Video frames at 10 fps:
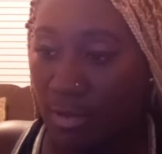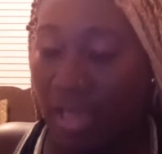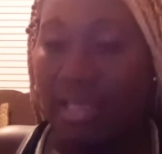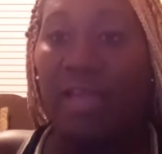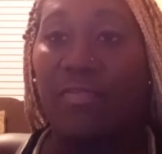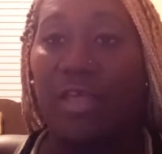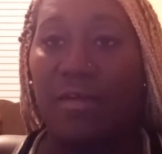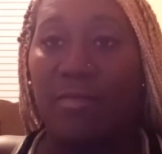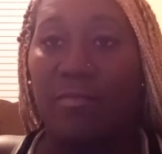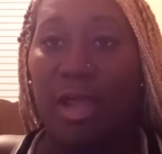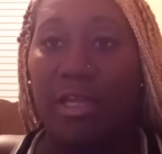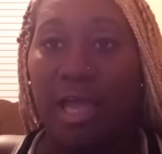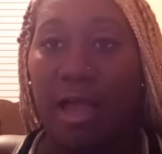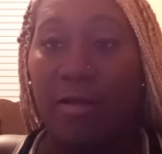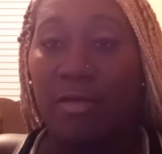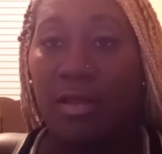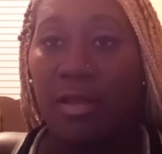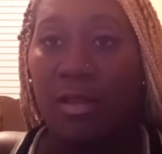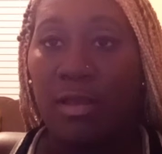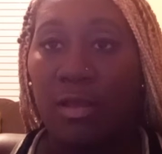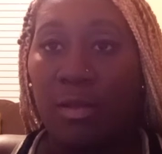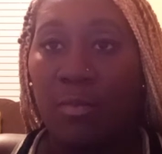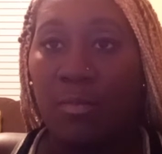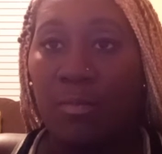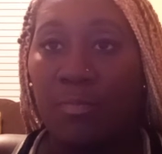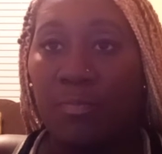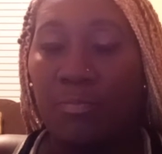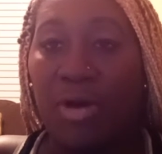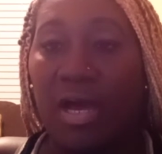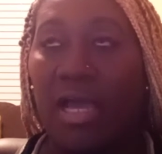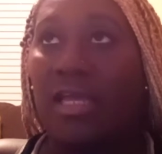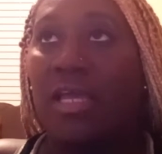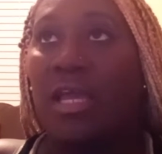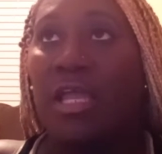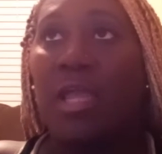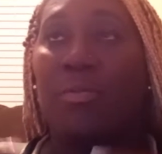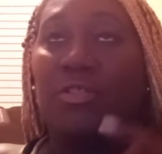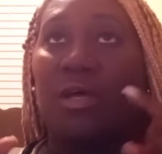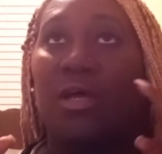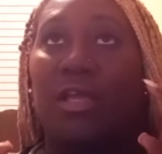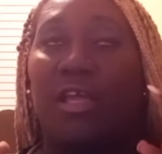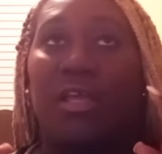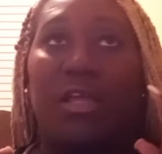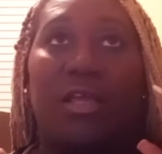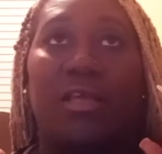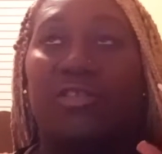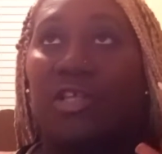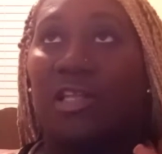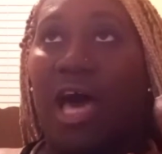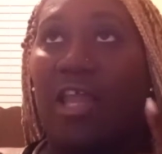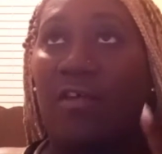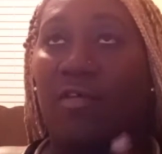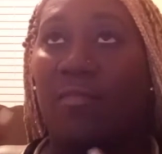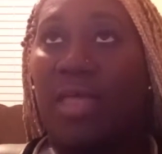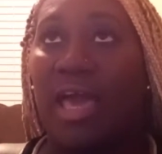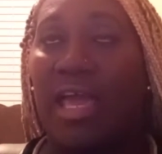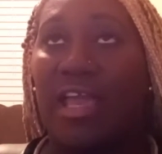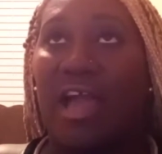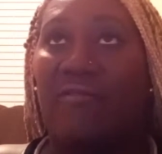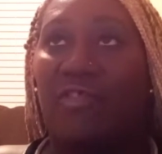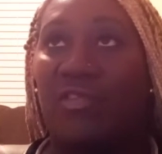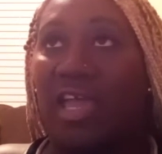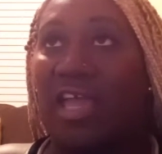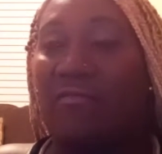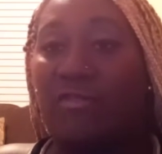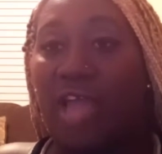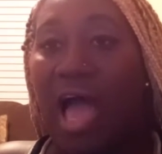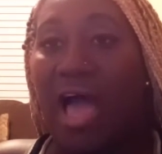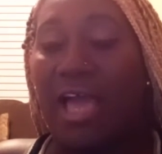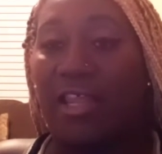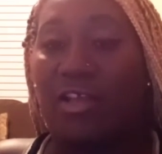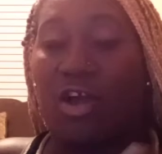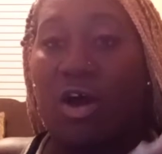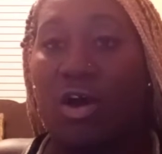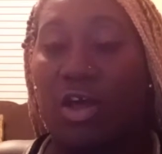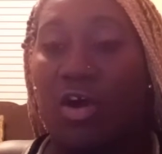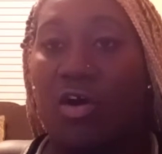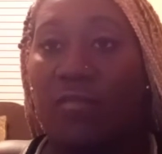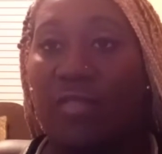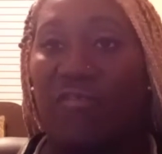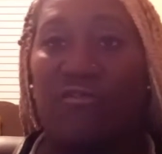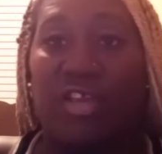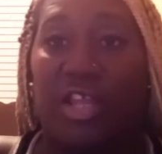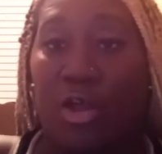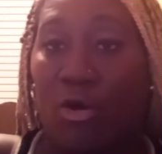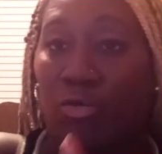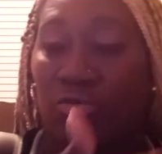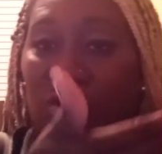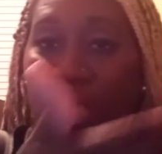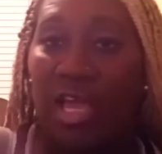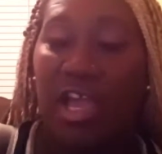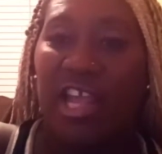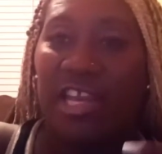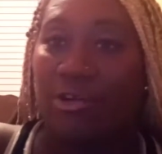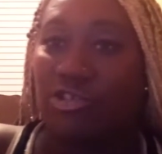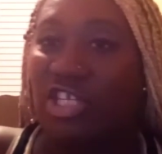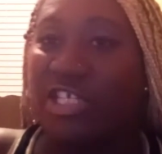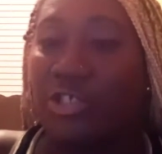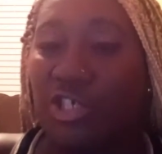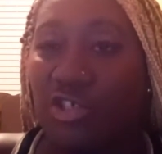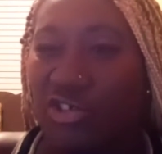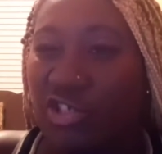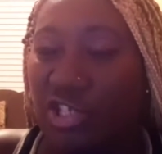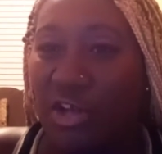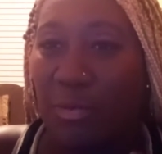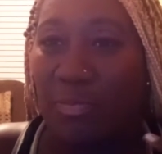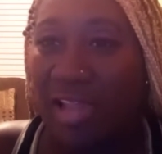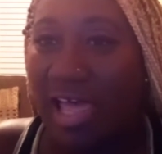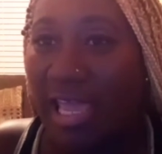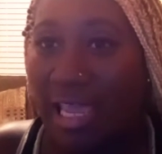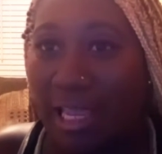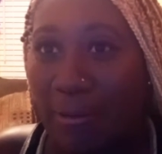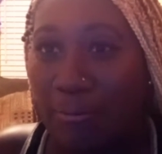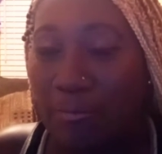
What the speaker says: I can't think of him right now. But it's a lot of them that after they've died and gone on, their videos and their teachings are still playing.